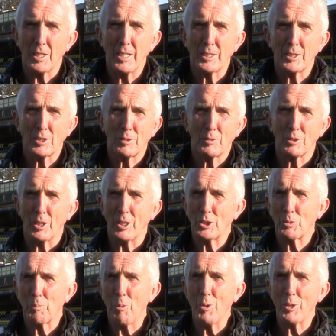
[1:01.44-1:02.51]
it's it's
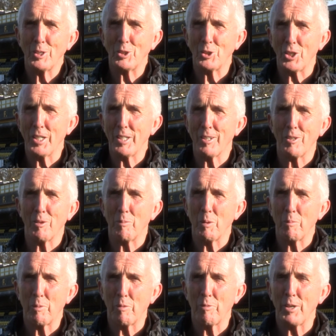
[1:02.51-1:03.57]
sport in general, but
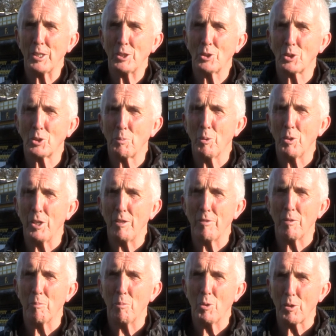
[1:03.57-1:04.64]
professional sport
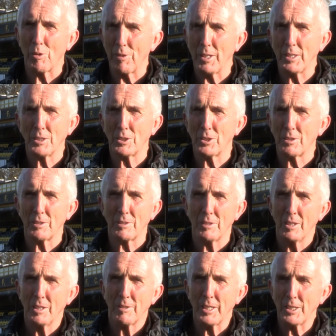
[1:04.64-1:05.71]
even more. Things
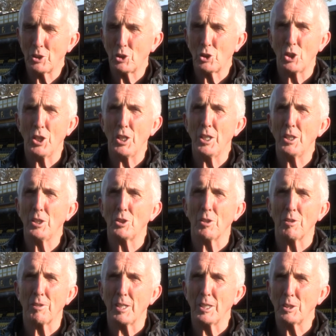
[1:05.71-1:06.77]
things change and
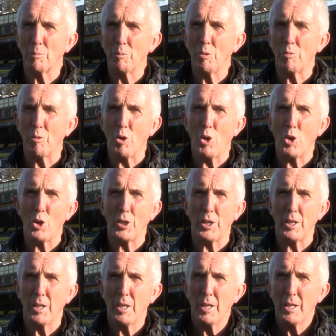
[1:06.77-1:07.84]
things move on.
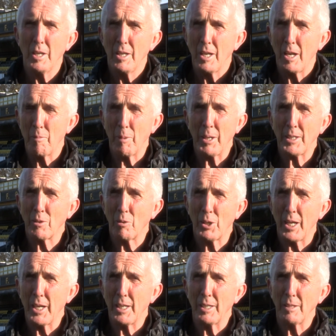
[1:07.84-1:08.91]
And, and Mike
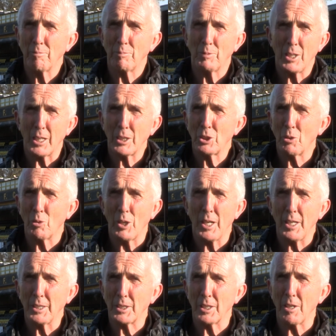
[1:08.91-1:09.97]
Dalgetty, Dash Dalgetty
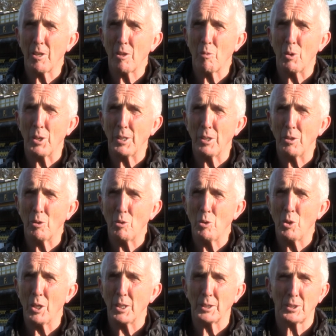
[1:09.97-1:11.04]
is another one, you know, who
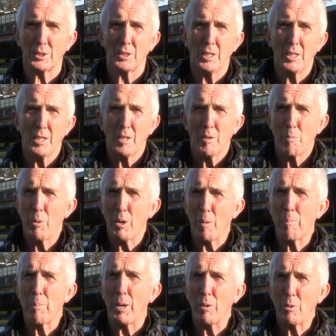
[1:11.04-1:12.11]
has put a
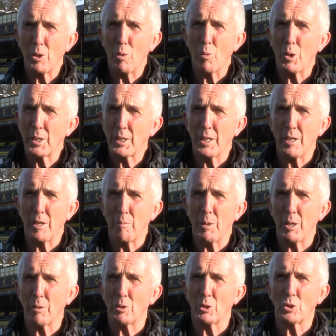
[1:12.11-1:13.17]
power of work into
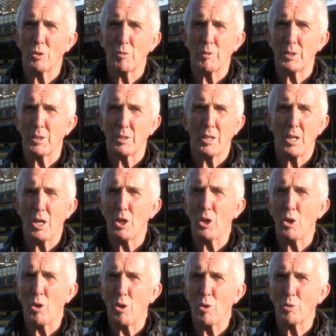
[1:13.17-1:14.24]
Melrose over a
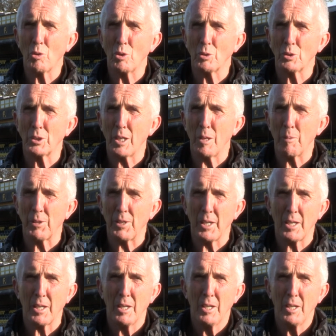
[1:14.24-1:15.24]
long, long time. I think